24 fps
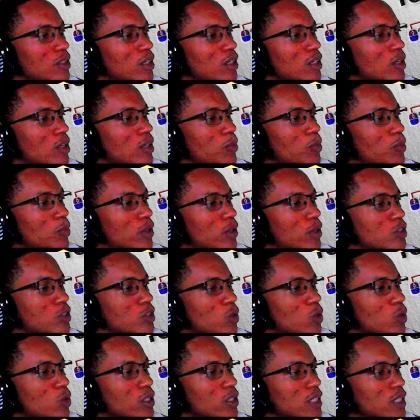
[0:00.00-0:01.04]
plus 1
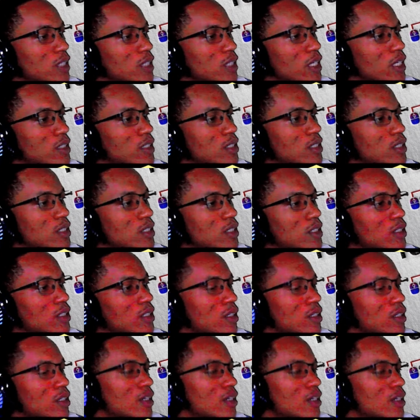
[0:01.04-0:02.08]
is 18,
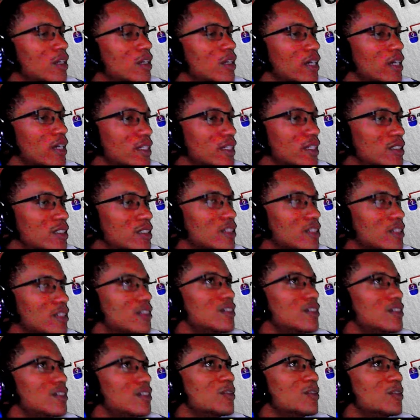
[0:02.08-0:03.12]
18
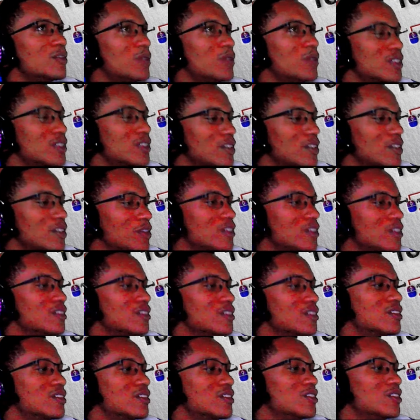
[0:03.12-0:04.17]
plus 7
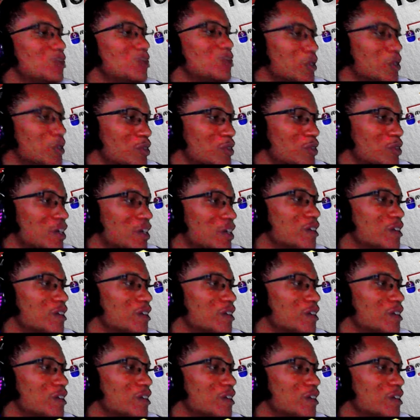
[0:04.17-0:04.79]
is 25.